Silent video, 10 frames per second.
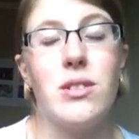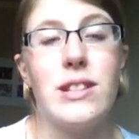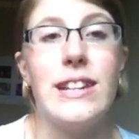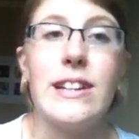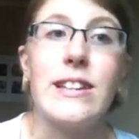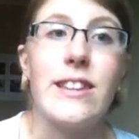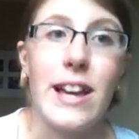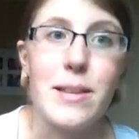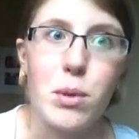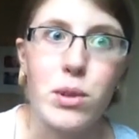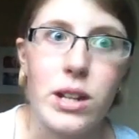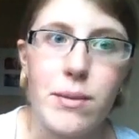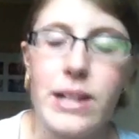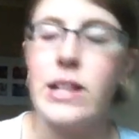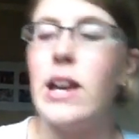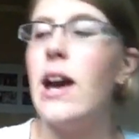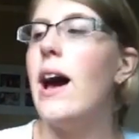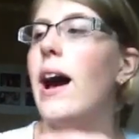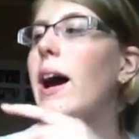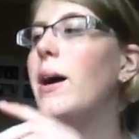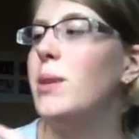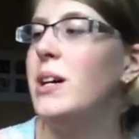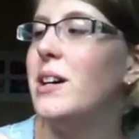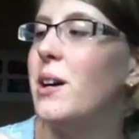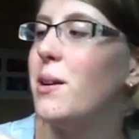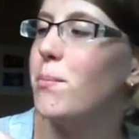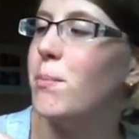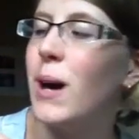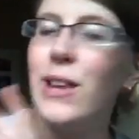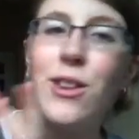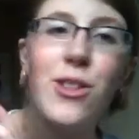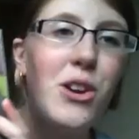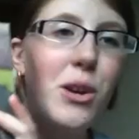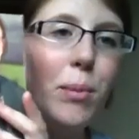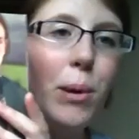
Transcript: technically the last book that I read, but the third